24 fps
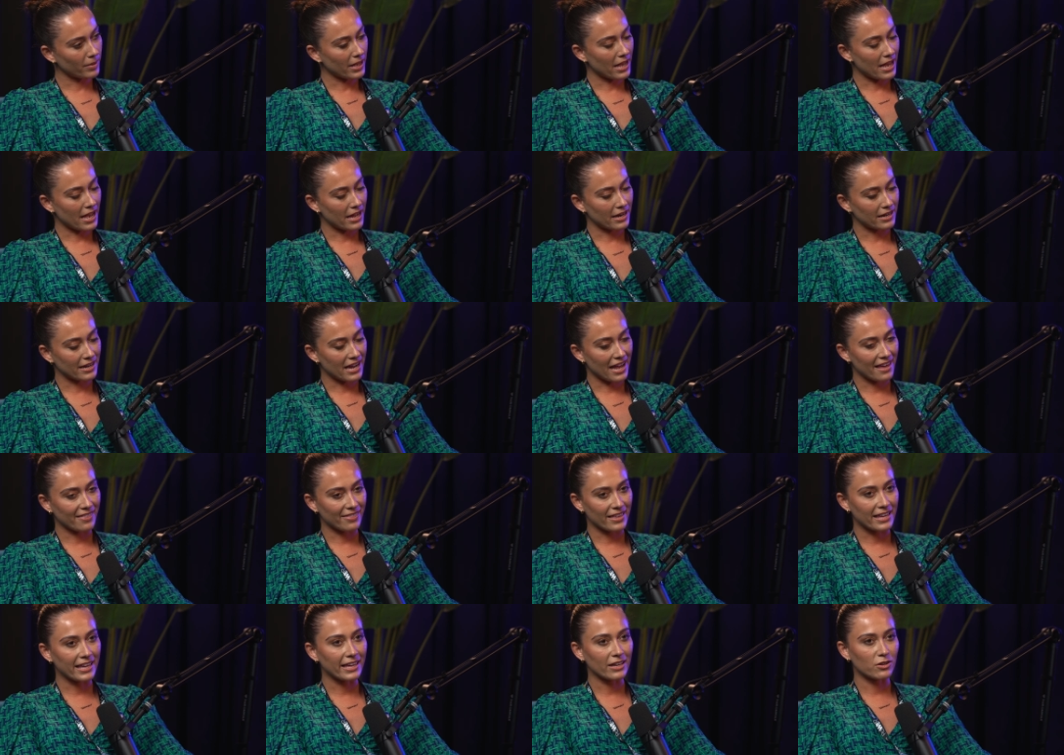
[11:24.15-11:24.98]
And I
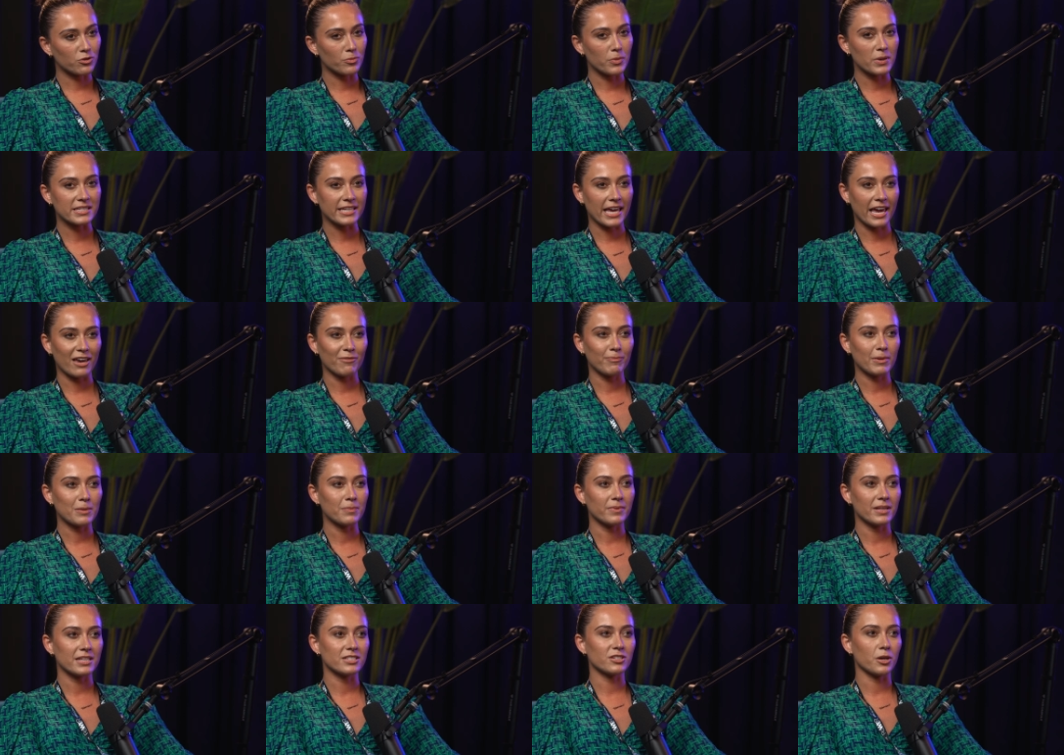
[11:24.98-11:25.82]
think it almost gave
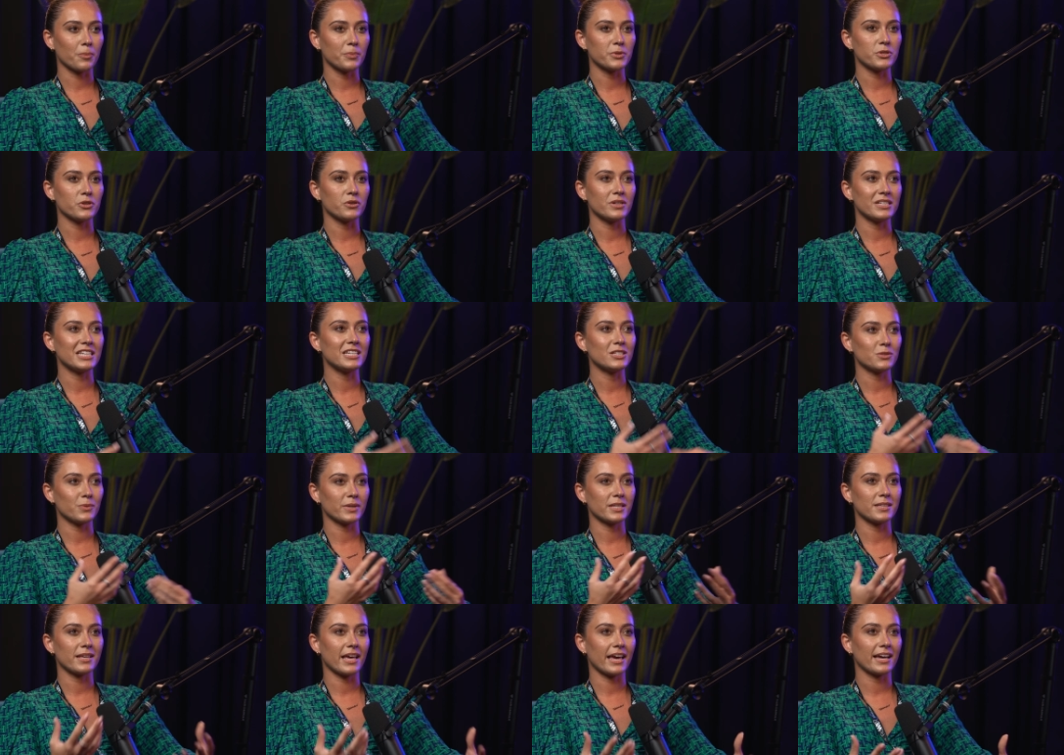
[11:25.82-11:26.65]
people this opportunity
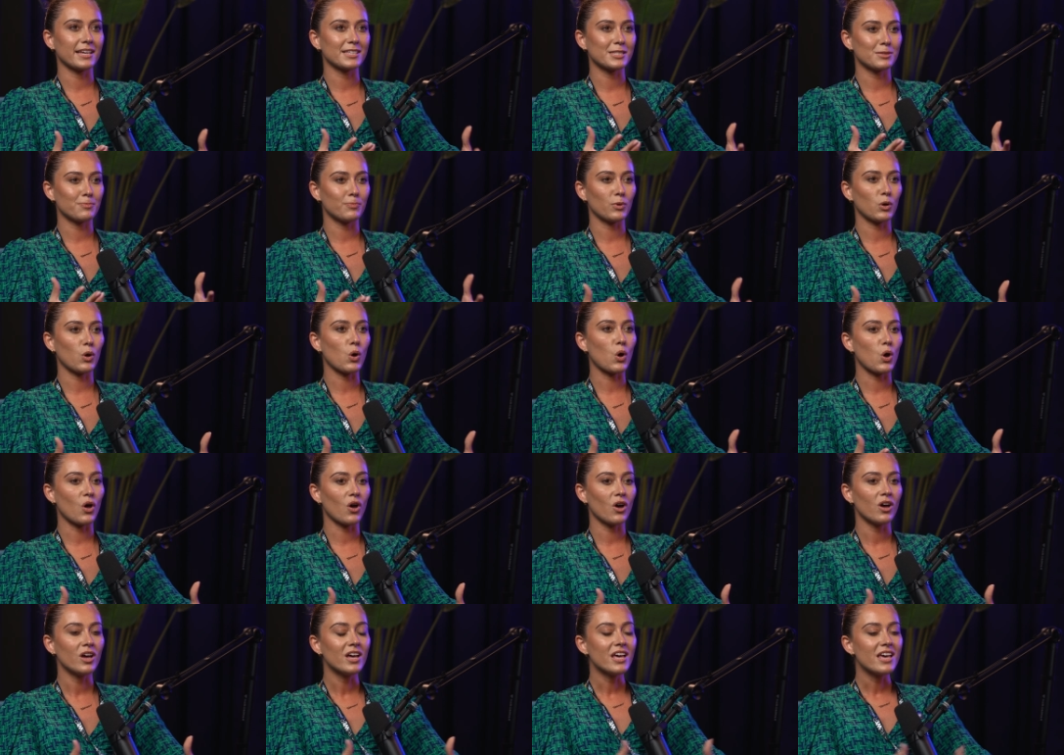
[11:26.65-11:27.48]
to
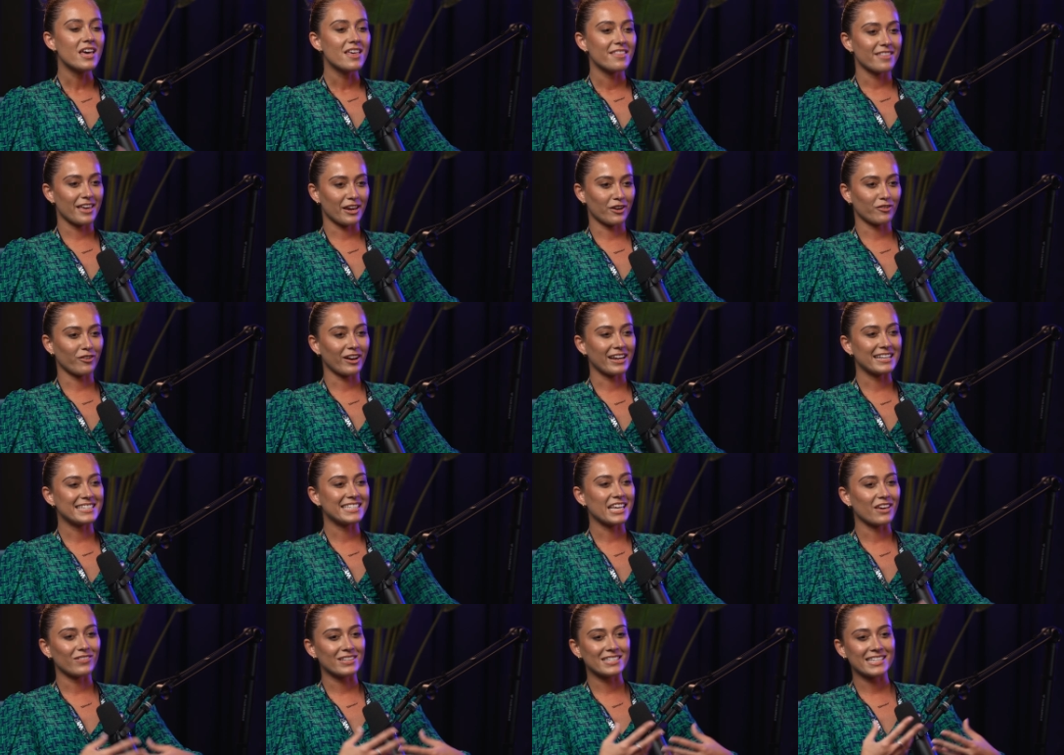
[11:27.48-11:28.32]
explore their
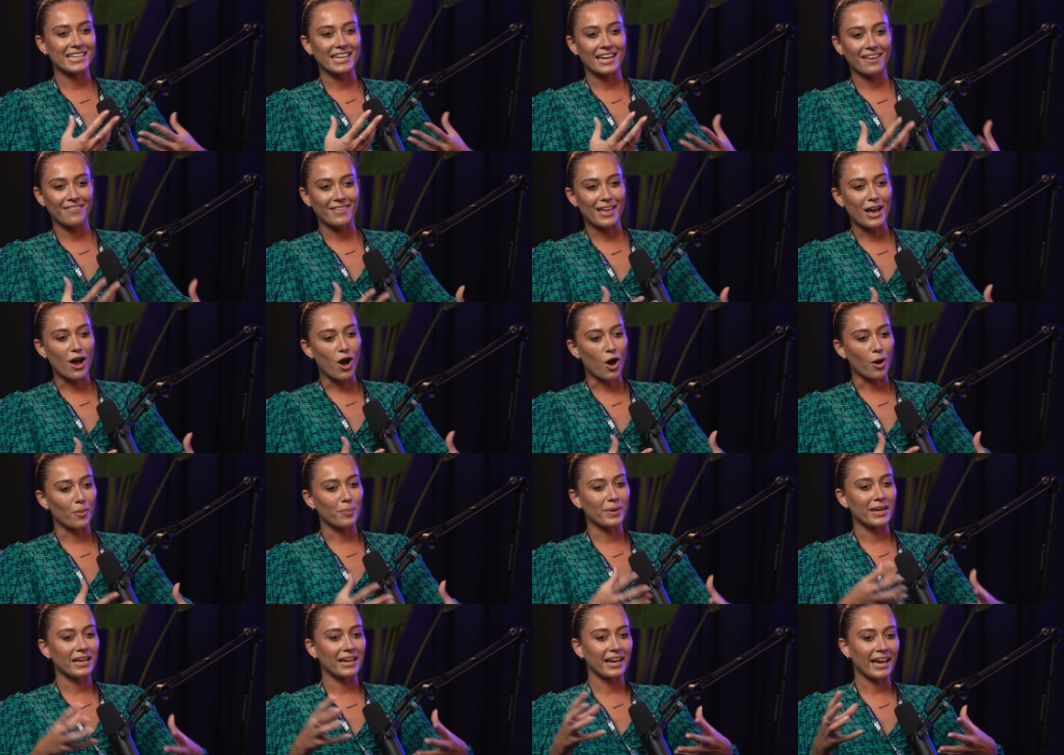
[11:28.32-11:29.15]
creativity and their
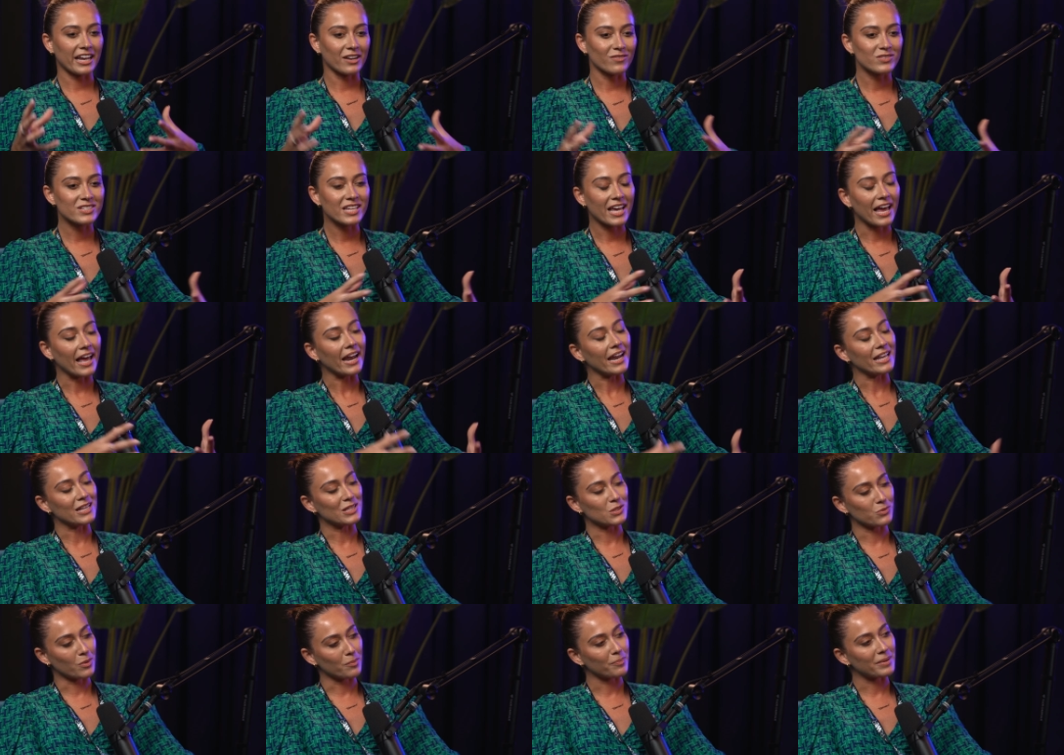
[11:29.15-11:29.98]
hobby and kind of turn it
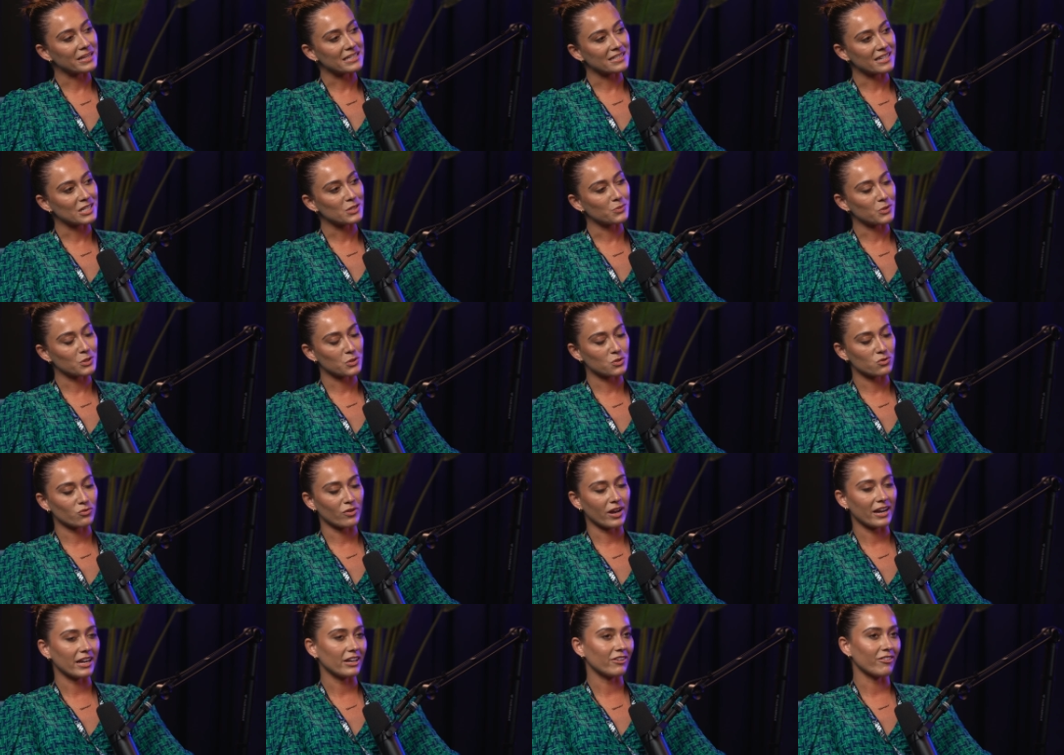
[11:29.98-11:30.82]
into a business, which is
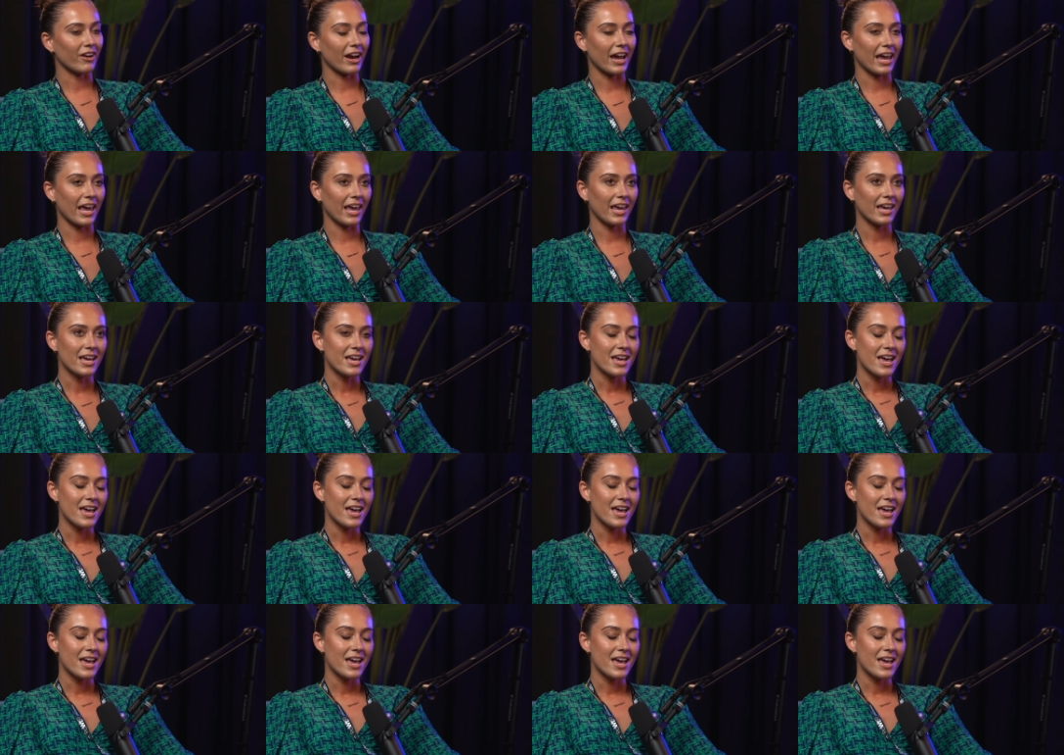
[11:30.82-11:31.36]
really great.